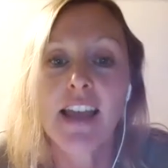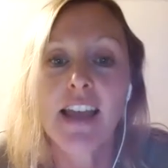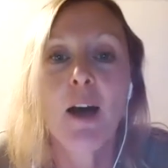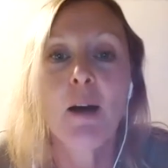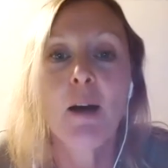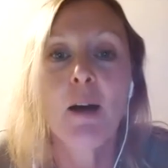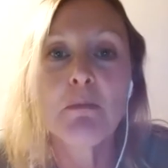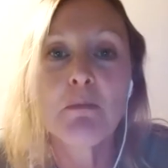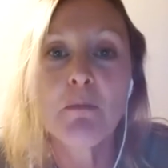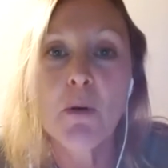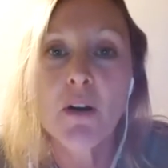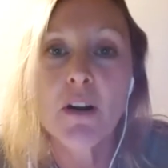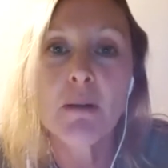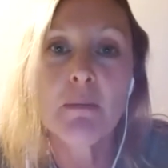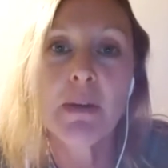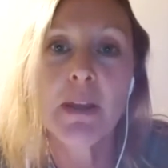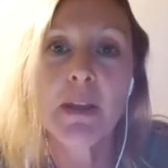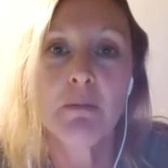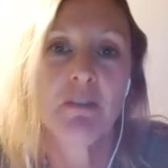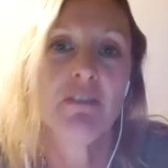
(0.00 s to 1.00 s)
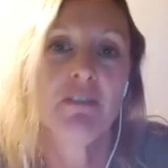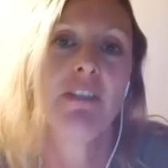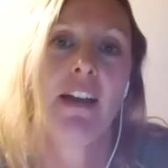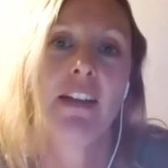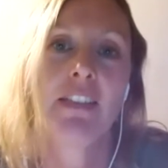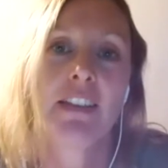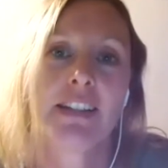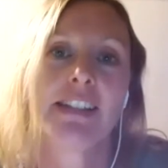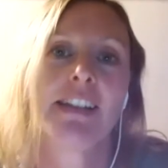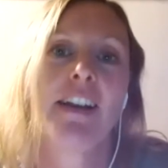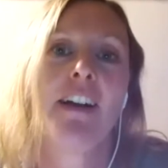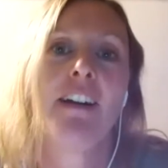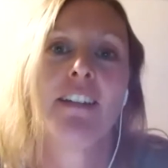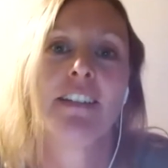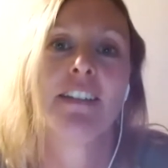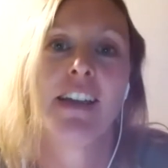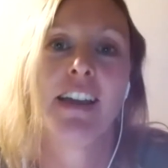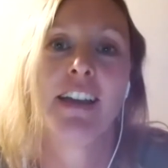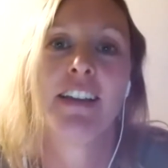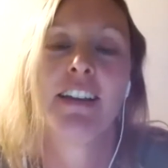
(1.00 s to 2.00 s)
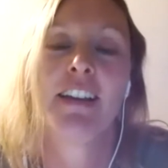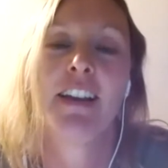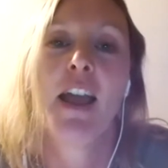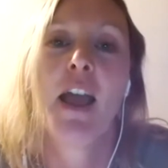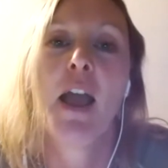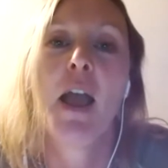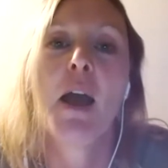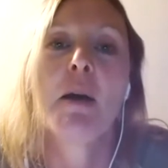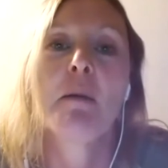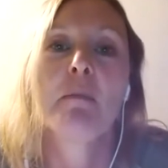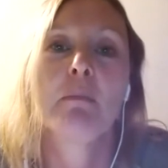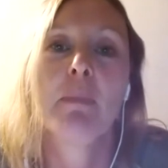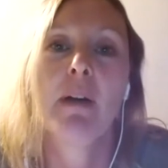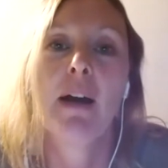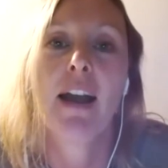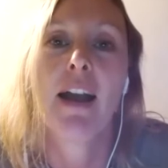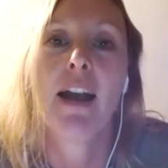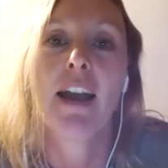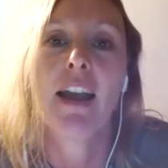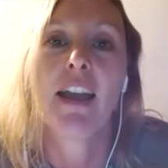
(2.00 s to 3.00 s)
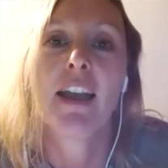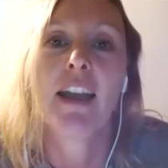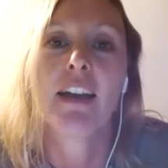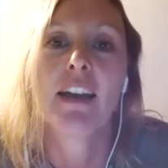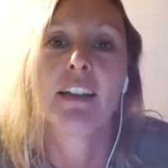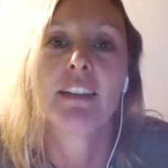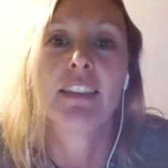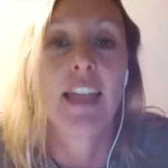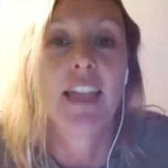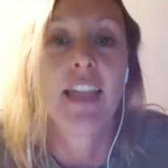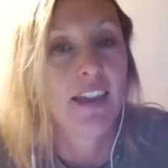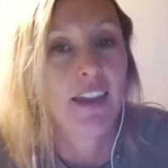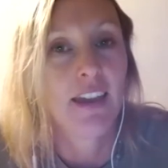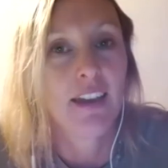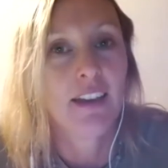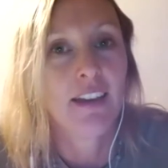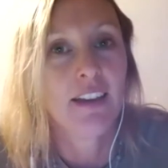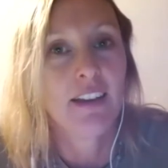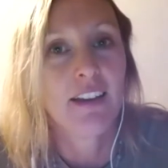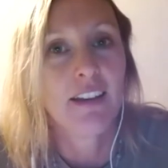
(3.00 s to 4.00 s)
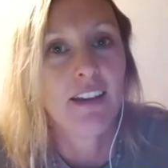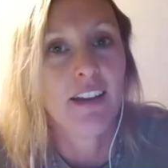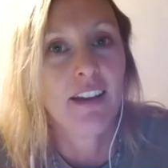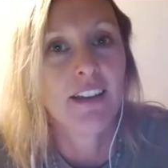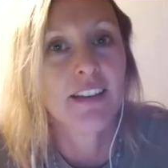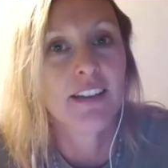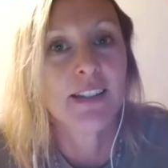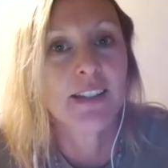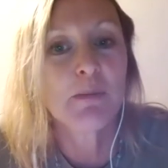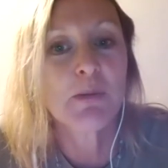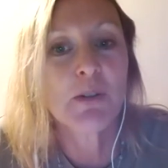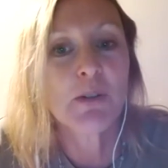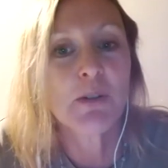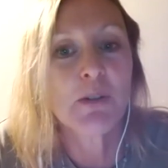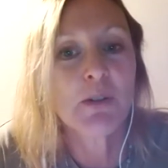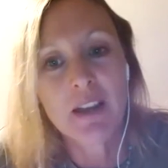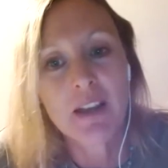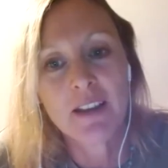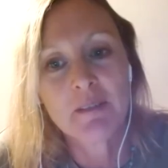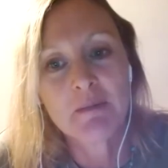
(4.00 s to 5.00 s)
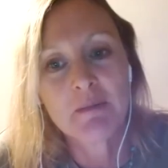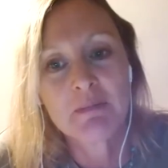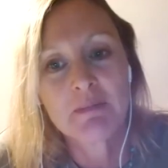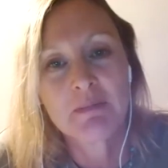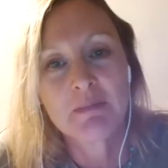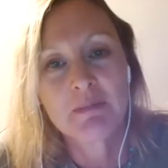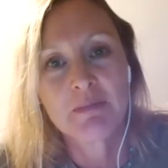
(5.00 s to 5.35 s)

Help more people find this content by liking and subscribing.